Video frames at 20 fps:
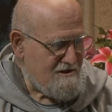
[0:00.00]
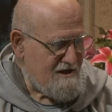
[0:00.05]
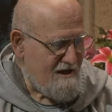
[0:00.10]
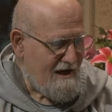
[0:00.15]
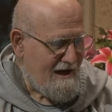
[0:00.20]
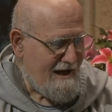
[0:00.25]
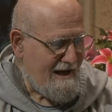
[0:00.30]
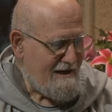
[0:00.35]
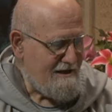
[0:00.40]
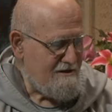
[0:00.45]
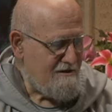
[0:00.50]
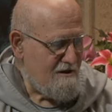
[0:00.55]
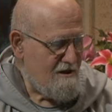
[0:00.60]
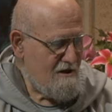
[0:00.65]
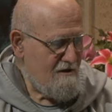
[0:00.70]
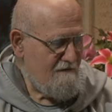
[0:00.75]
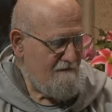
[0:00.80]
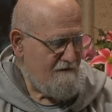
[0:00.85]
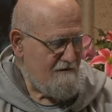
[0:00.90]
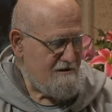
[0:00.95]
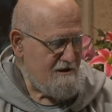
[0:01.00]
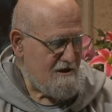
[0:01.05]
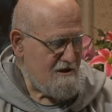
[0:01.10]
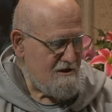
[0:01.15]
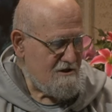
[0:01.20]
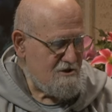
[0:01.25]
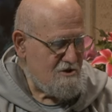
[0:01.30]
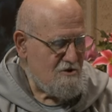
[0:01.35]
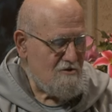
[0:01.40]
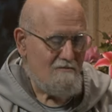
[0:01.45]
Guide for the
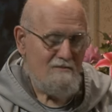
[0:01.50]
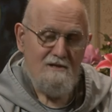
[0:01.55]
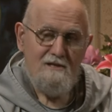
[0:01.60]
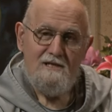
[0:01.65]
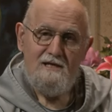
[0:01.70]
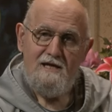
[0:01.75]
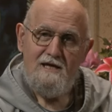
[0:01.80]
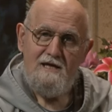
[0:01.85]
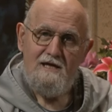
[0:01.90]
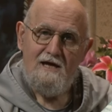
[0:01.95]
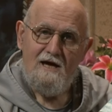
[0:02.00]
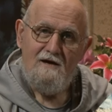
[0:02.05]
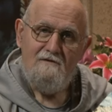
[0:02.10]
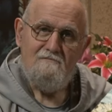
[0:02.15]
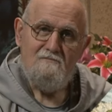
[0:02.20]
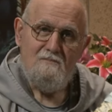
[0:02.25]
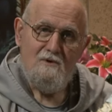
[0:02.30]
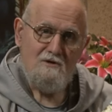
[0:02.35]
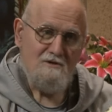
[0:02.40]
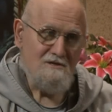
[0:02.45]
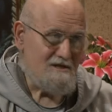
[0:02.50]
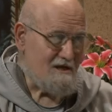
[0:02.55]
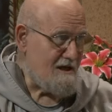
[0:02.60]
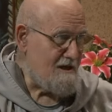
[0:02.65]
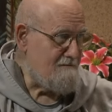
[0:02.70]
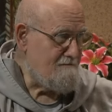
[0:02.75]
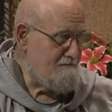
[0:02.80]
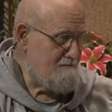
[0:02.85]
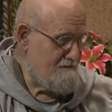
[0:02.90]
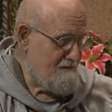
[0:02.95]
Jubilee of Mercy.